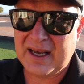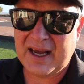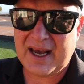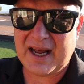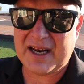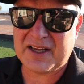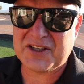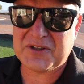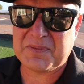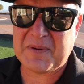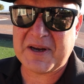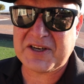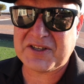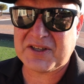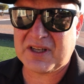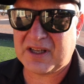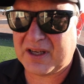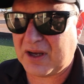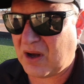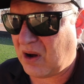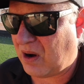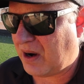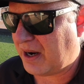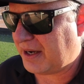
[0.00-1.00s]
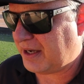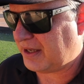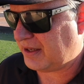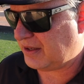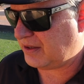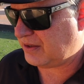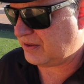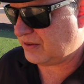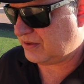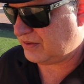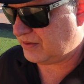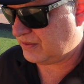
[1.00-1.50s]
and especially
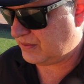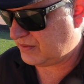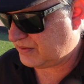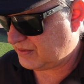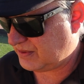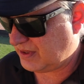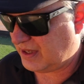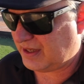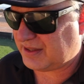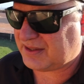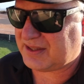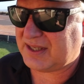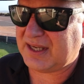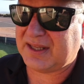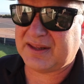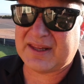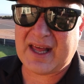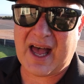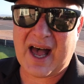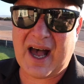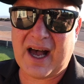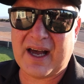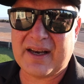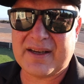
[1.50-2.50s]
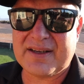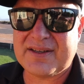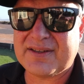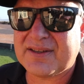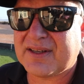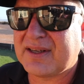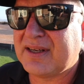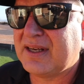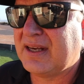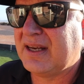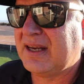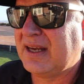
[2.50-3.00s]
Heidi, who it's hit the
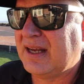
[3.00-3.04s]
hardest.